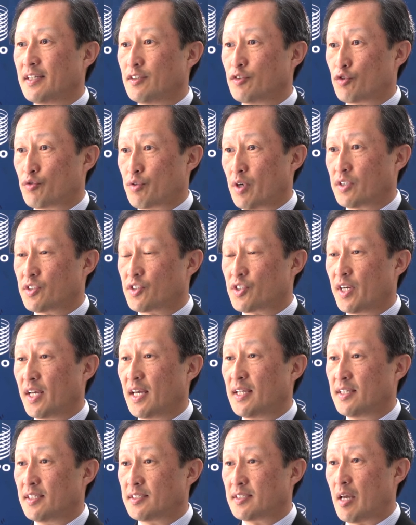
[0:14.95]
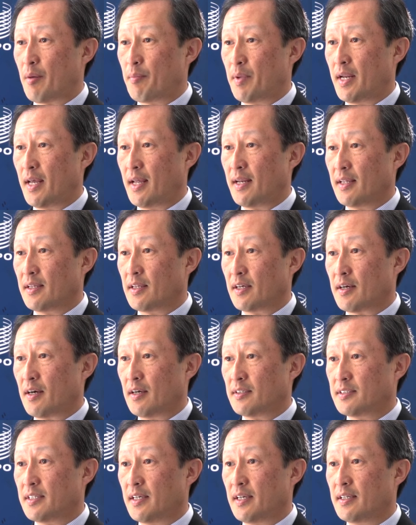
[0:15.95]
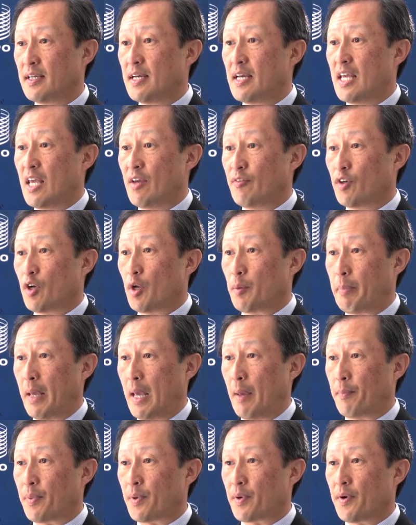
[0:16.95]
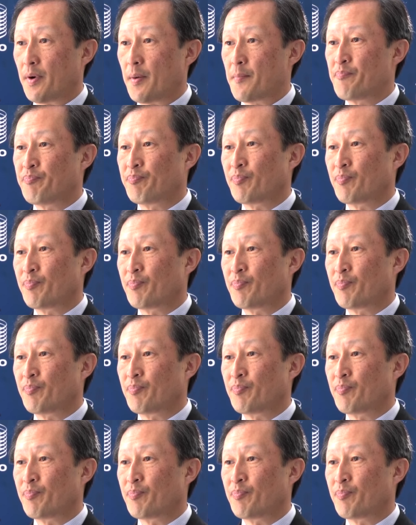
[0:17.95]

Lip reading: and structuring and disseminating the content, even on paper.